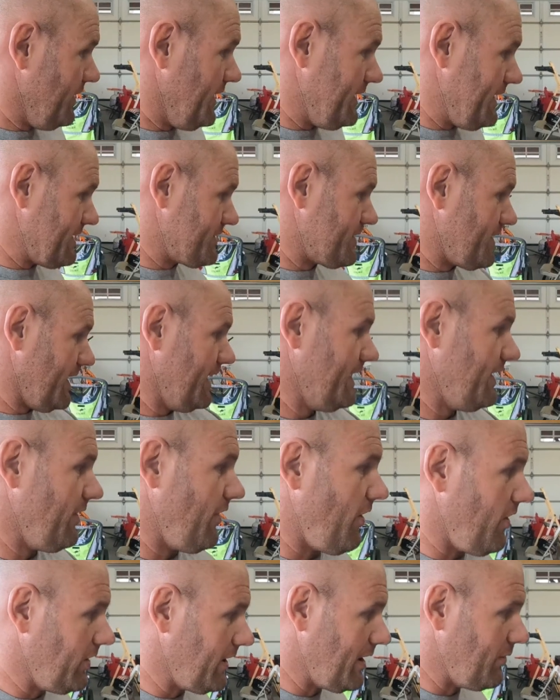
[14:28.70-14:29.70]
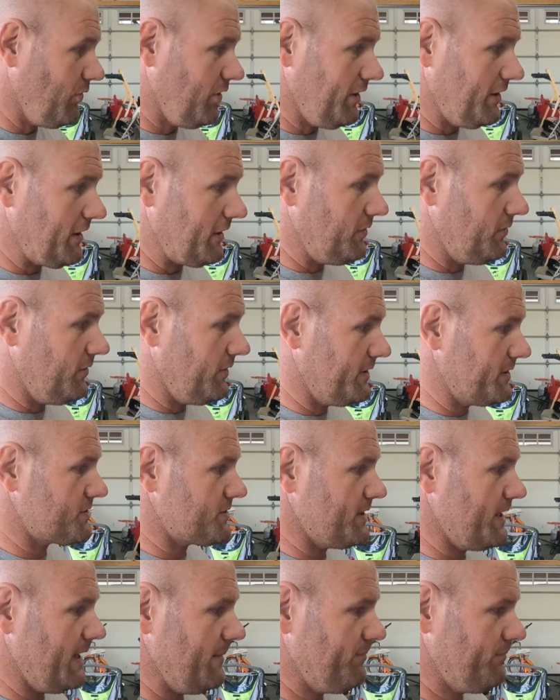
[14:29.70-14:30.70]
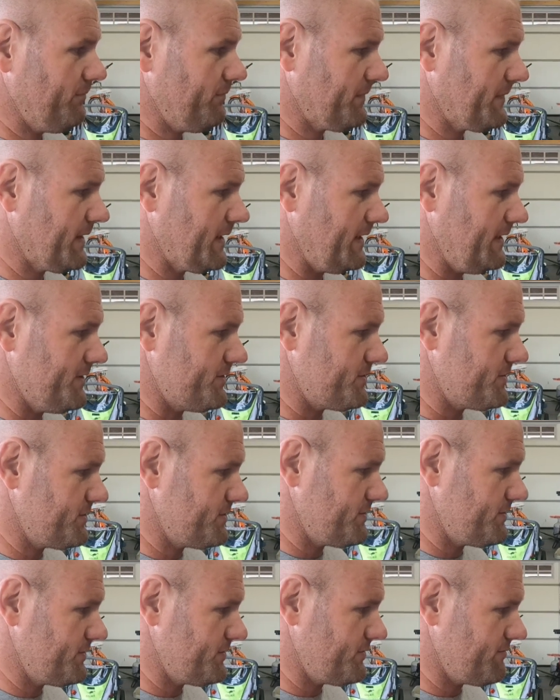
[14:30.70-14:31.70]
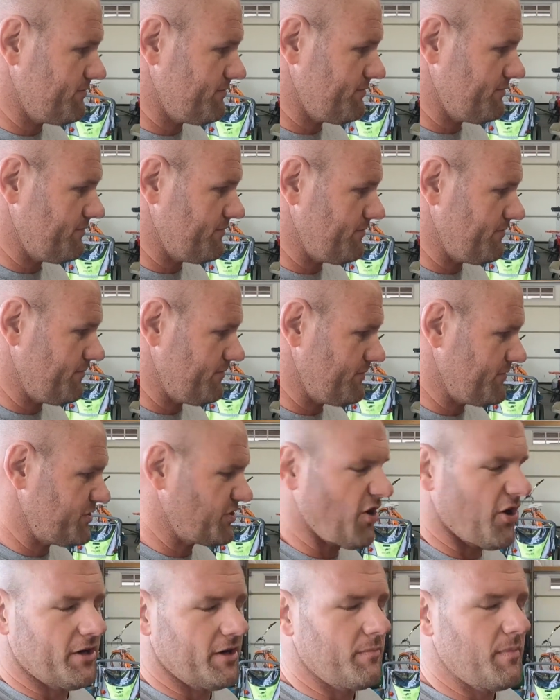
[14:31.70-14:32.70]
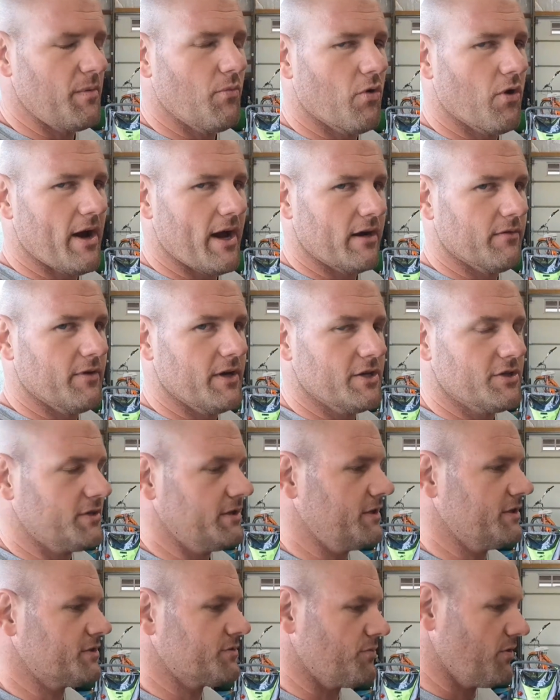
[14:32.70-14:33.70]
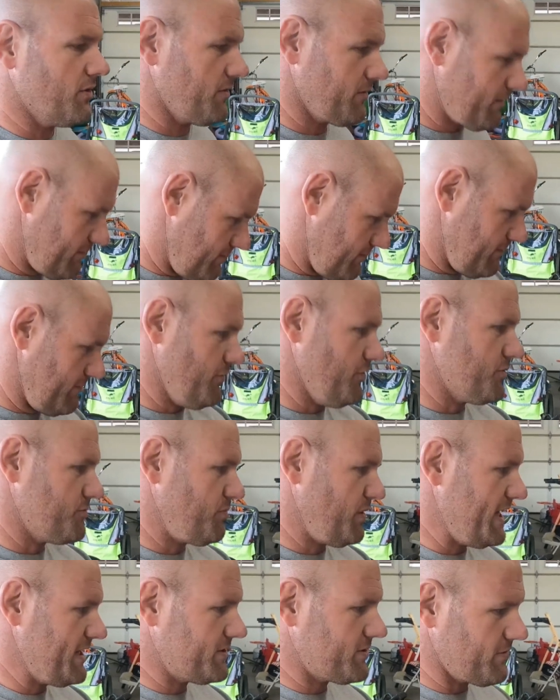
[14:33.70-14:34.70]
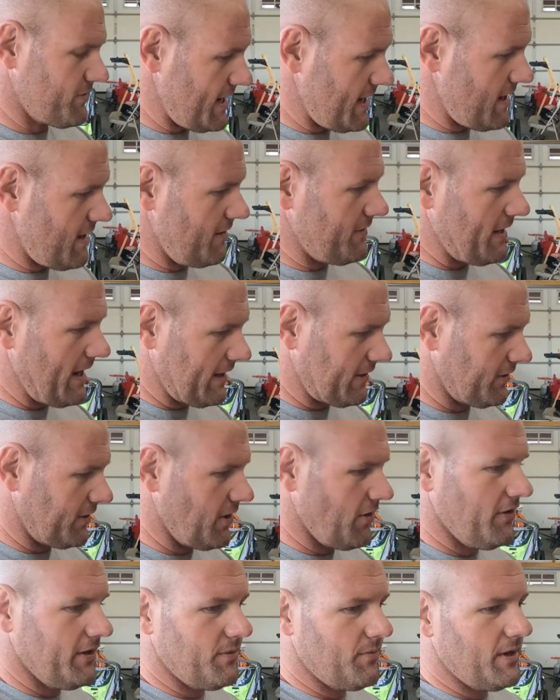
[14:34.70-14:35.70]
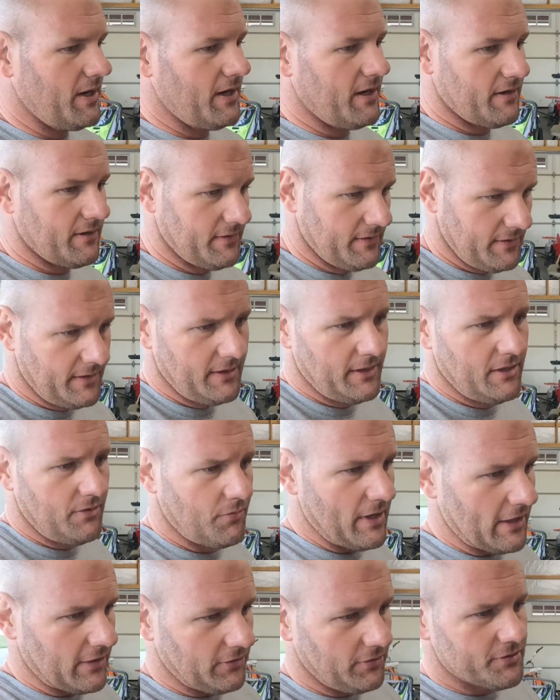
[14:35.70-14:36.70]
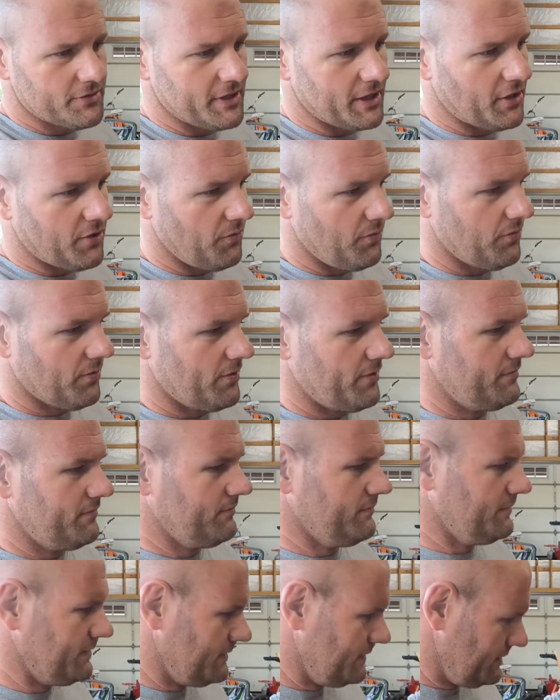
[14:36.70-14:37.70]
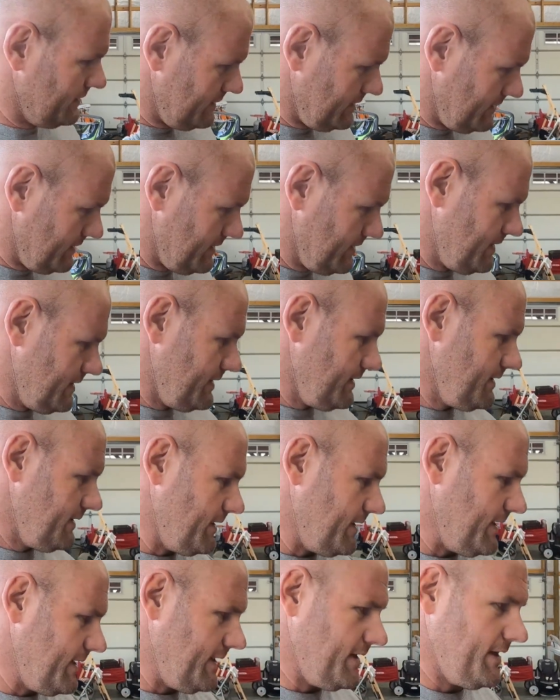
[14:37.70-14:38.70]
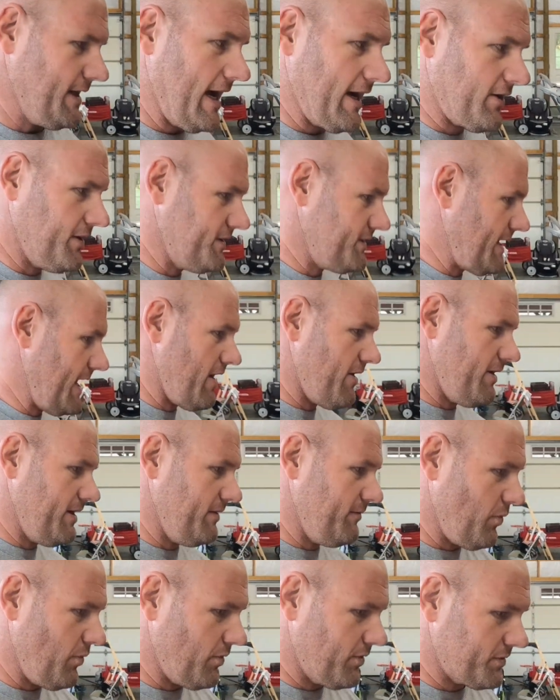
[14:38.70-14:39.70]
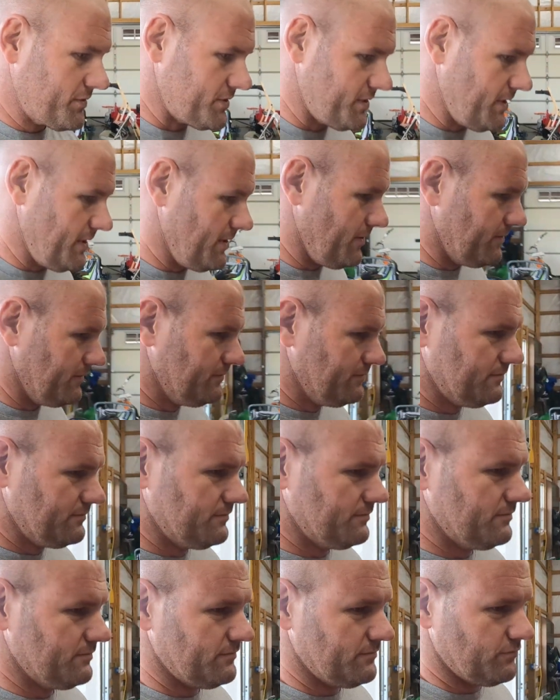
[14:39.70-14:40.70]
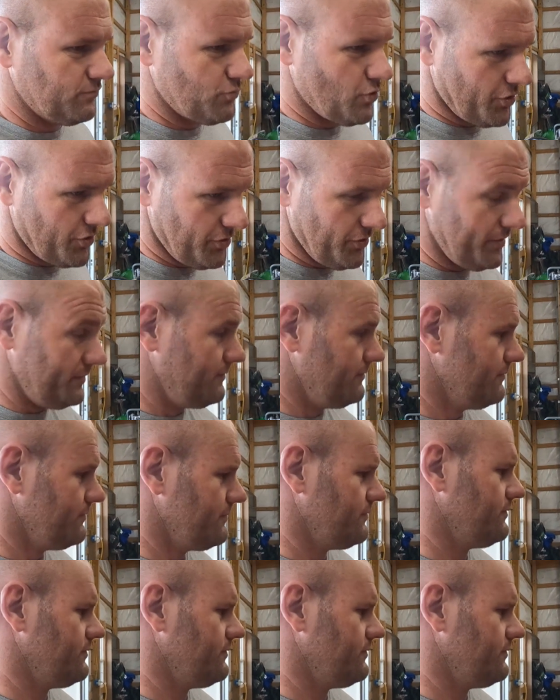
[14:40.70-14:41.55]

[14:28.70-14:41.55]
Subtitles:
But that's all I'm willing to do on this job. It's starting to be more aggravation than it's worth. Those plates are there, they're not gonna go anywhere. We're not gonna lose any corn, not gonna tear anymore, so we're good.